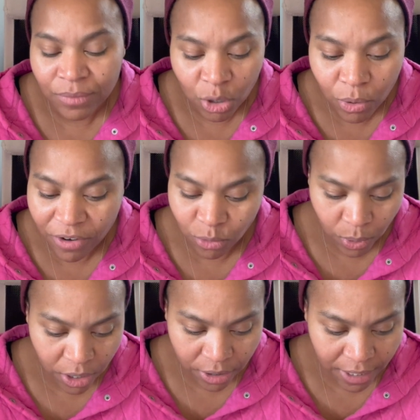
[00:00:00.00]
wherever
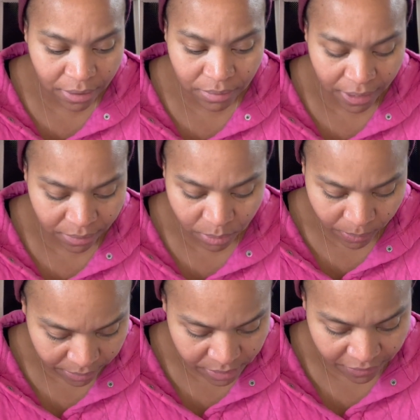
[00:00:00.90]
we are now, like we're
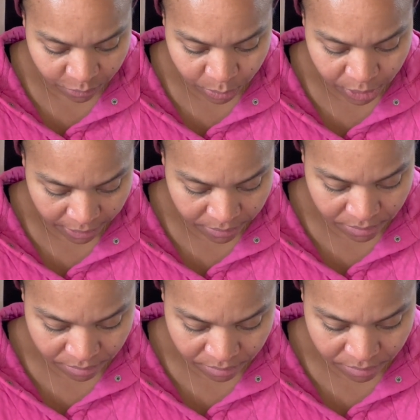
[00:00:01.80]
around 7%.
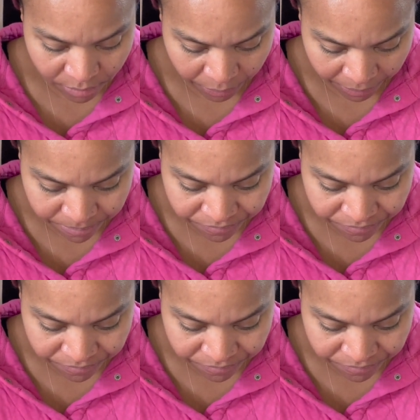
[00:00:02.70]
Okay.